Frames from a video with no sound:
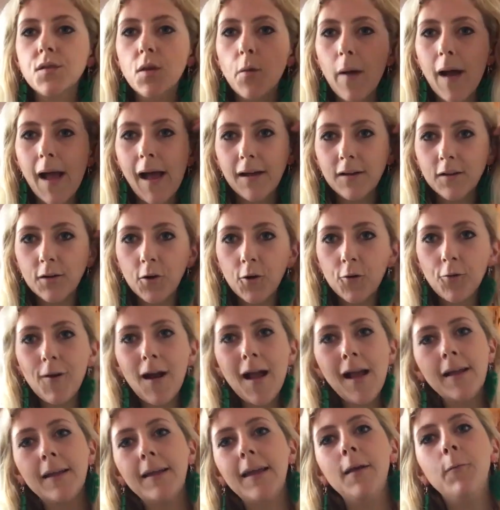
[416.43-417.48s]
So I had a
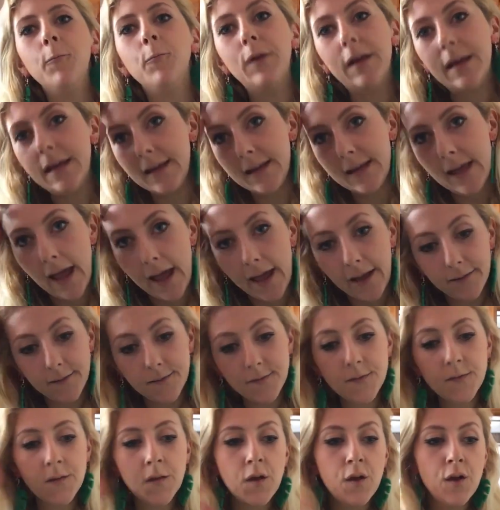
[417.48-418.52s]
cracking
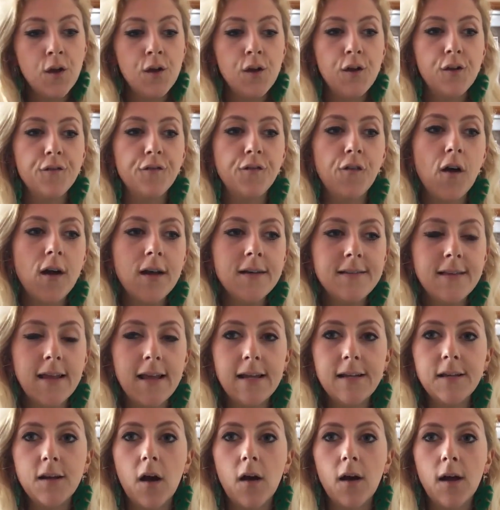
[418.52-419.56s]
weekend.
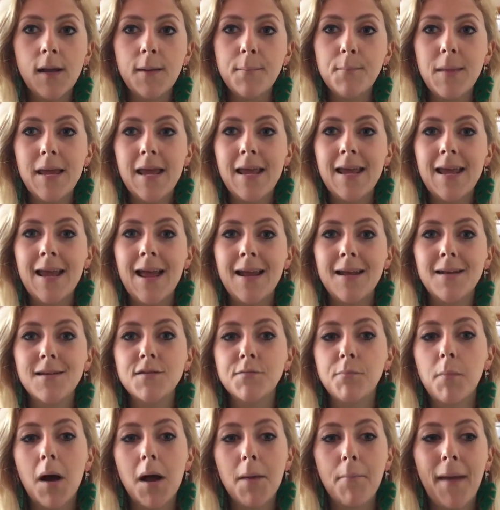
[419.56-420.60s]
Friday night, me
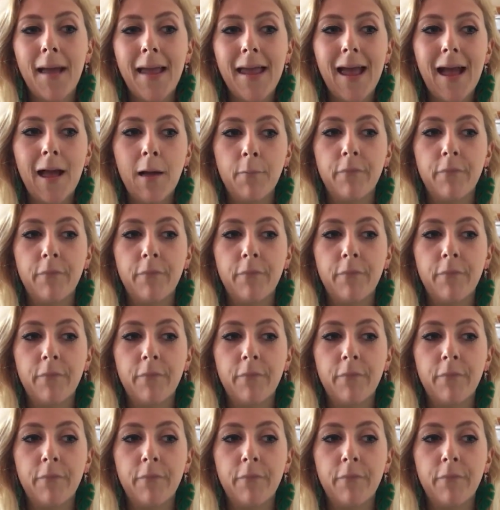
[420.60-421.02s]
and my mate